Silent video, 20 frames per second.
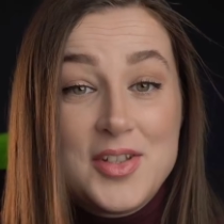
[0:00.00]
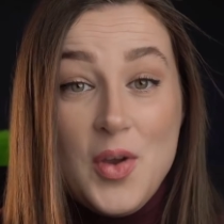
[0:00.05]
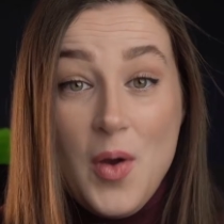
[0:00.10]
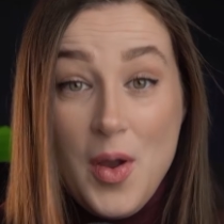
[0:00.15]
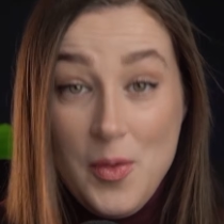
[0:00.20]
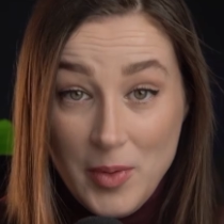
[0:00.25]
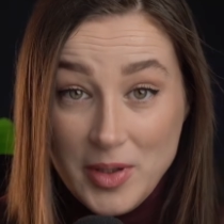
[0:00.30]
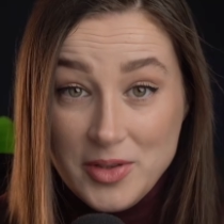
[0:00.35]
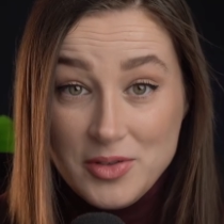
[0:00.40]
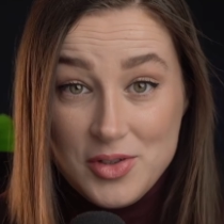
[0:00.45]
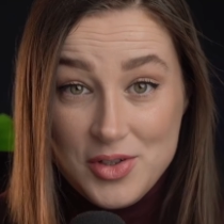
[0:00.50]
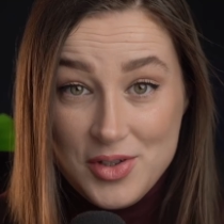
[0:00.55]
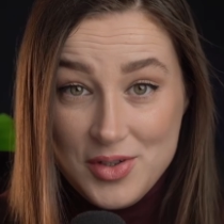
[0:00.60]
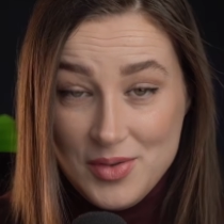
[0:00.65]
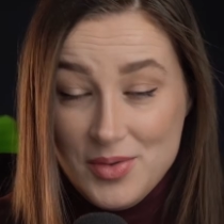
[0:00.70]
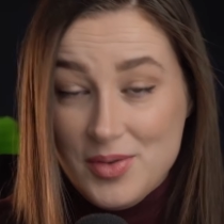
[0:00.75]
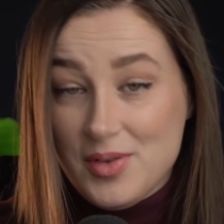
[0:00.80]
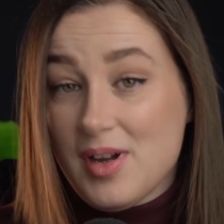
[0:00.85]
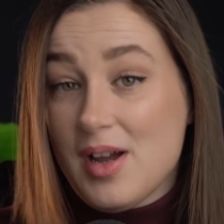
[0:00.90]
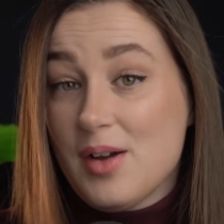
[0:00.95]
want to
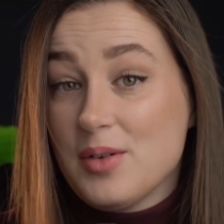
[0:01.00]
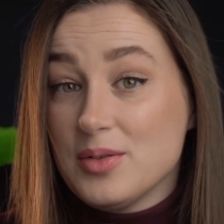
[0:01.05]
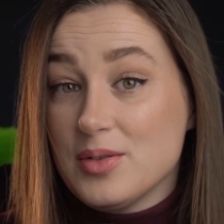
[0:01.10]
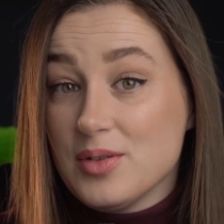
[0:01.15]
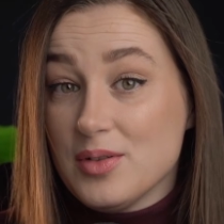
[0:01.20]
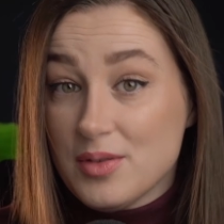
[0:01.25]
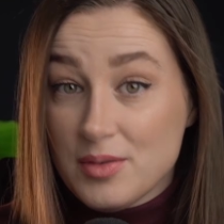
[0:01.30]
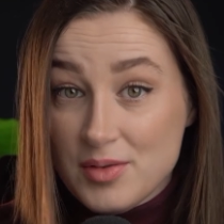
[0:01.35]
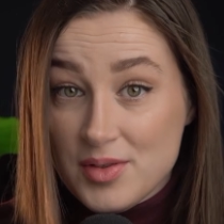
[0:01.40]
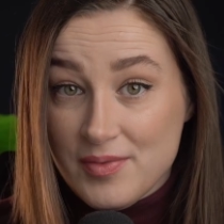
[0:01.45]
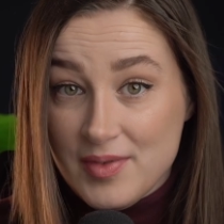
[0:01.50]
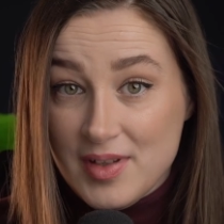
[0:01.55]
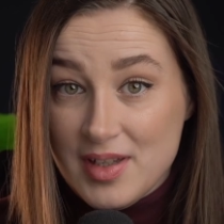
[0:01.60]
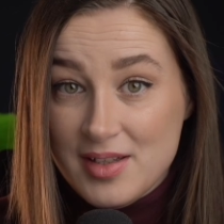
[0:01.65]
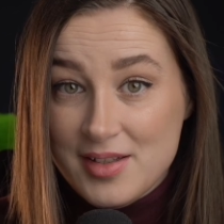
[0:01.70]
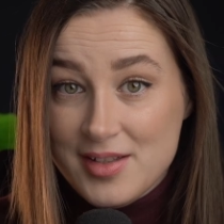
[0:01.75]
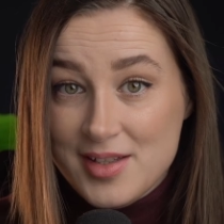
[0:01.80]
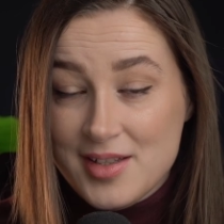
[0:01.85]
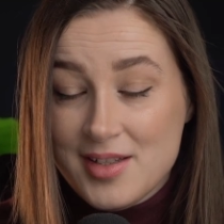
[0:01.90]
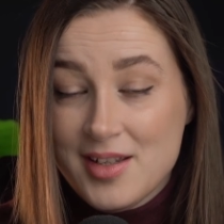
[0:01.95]
show you how to use
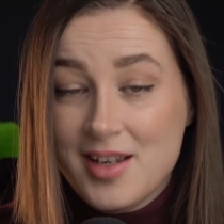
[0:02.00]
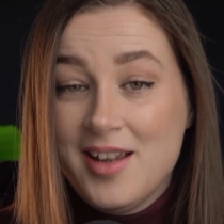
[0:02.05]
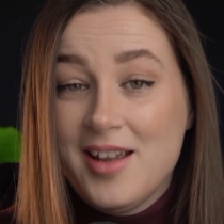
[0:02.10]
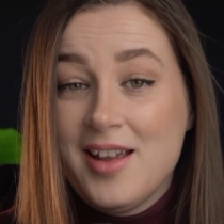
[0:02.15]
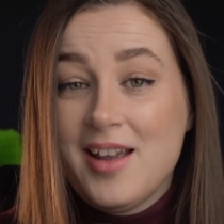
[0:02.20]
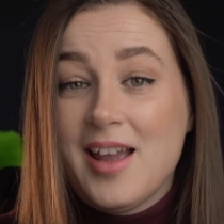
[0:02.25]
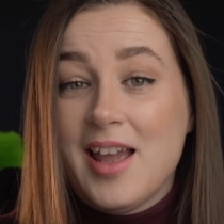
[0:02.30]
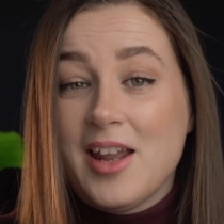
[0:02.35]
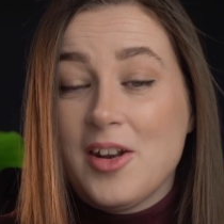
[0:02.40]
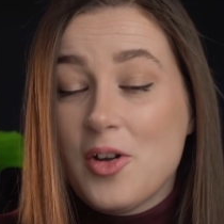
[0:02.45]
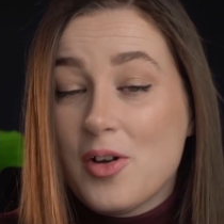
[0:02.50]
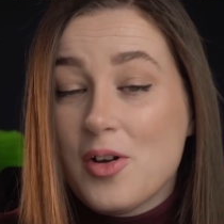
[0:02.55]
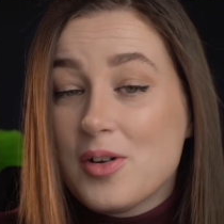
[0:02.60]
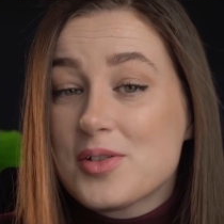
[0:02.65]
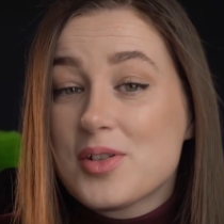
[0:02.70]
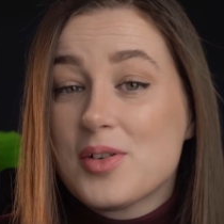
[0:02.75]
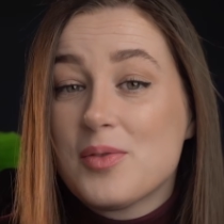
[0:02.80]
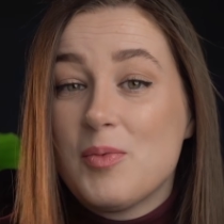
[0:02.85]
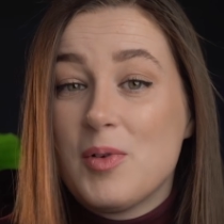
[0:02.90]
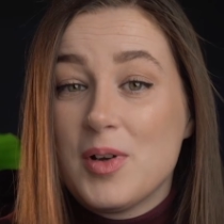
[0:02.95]
this and
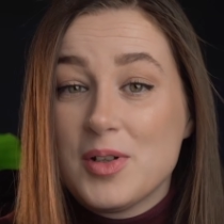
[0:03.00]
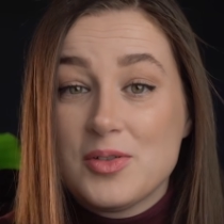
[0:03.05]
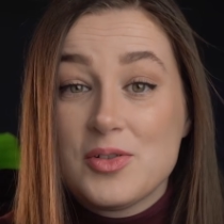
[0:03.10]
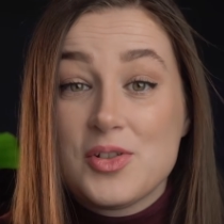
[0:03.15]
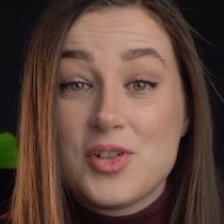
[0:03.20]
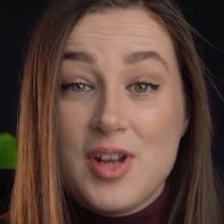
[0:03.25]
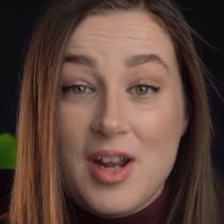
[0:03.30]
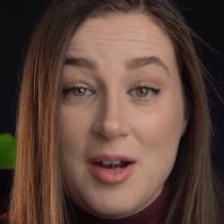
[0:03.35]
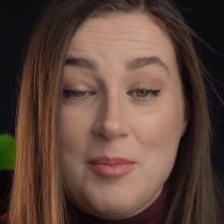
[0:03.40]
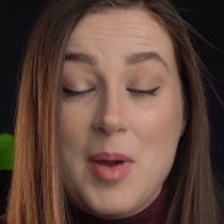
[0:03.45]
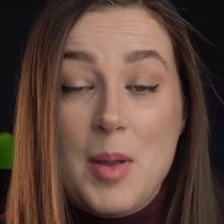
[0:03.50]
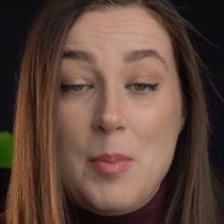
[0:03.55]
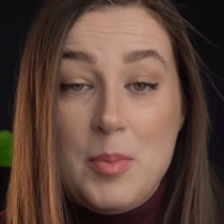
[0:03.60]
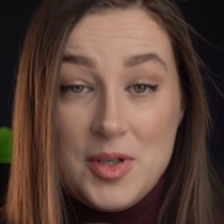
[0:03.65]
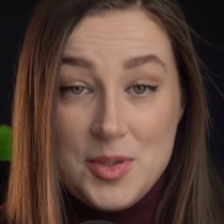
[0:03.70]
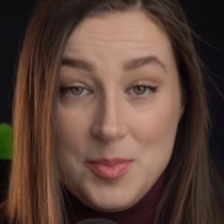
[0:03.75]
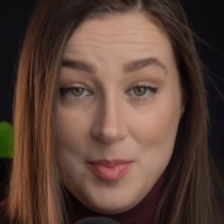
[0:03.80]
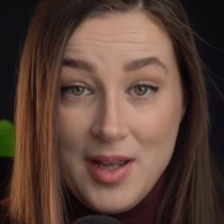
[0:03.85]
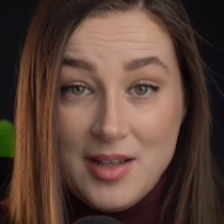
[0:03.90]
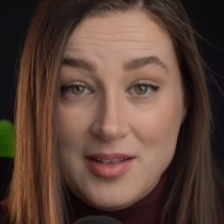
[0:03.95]
also want to share my
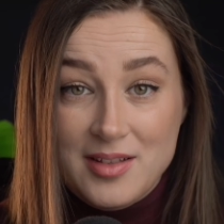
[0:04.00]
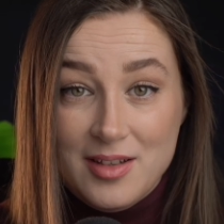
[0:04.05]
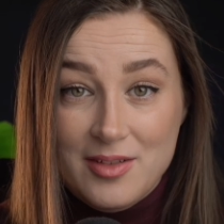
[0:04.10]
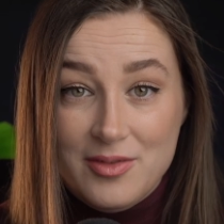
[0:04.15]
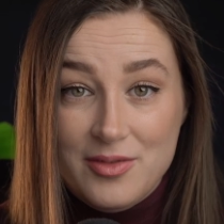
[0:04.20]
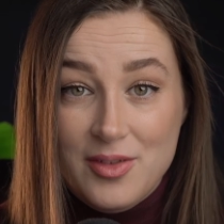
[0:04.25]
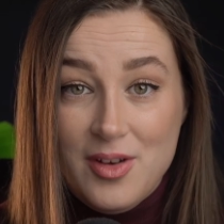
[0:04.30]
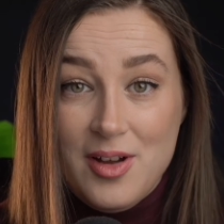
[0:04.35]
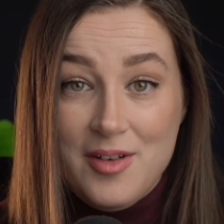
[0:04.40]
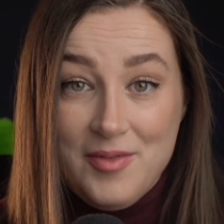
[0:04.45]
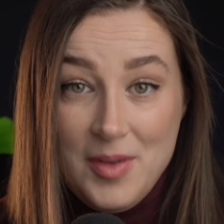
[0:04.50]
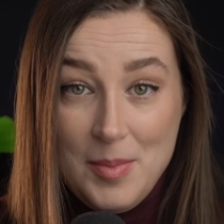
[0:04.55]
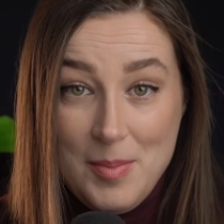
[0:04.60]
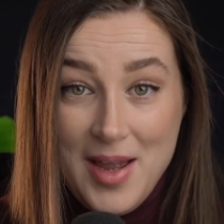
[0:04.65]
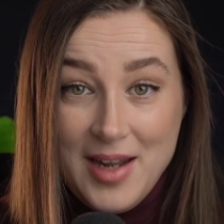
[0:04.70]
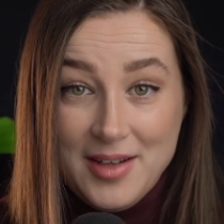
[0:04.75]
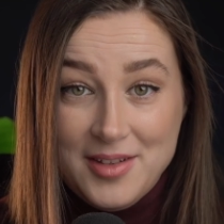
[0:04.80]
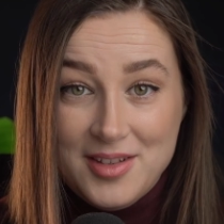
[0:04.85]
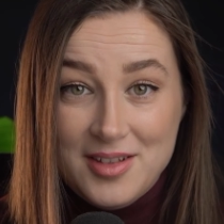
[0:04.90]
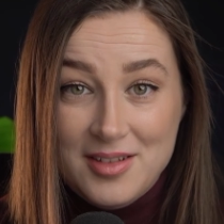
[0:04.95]
perspective on the
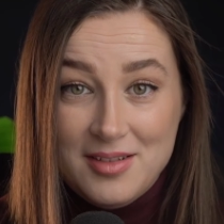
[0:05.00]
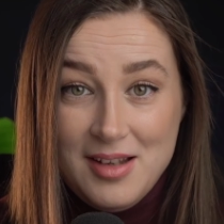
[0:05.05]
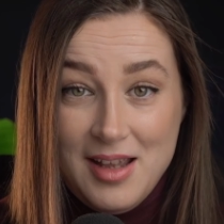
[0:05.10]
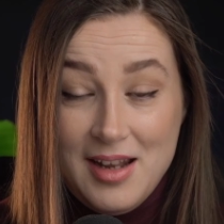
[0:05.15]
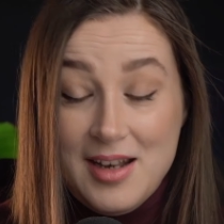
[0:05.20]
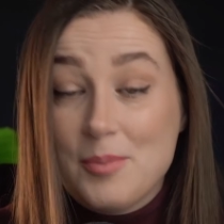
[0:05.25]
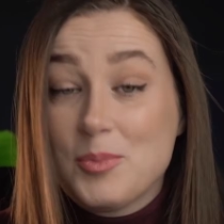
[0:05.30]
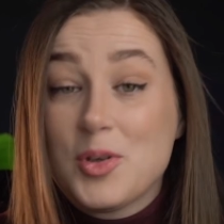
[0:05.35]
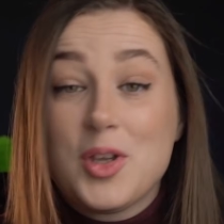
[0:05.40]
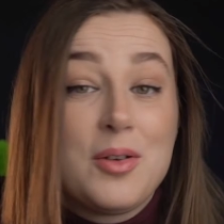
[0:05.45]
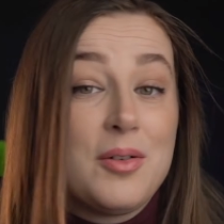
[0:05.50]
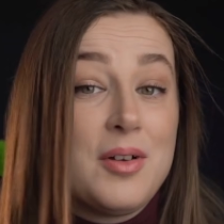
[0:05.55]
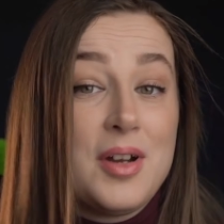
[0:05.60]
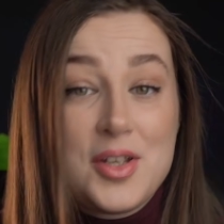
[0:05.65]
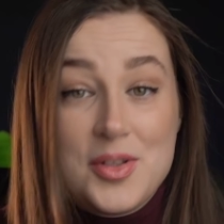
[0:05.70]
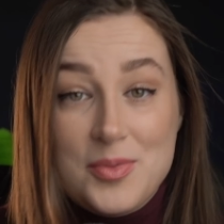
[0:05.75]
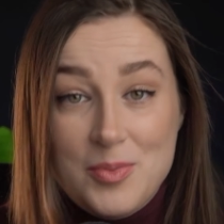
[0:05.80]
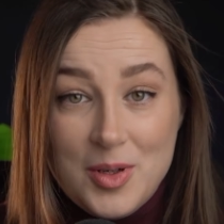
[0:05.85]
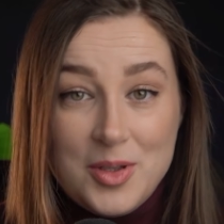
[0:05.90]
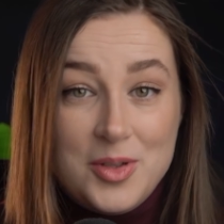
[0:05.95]
matter. And I'm
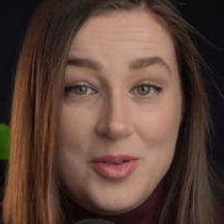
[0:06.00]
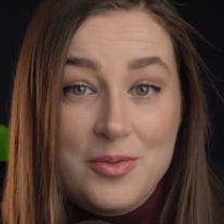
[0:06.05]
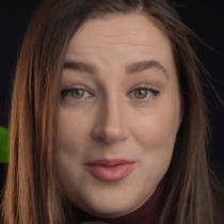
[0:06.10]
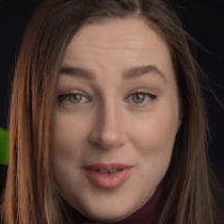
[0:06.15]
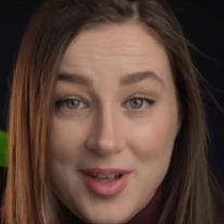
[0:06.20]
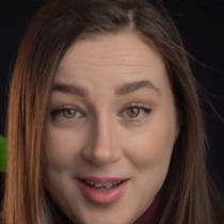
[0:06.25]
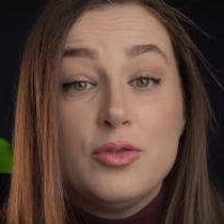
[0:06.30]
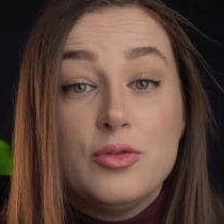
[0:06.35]
curious what you think.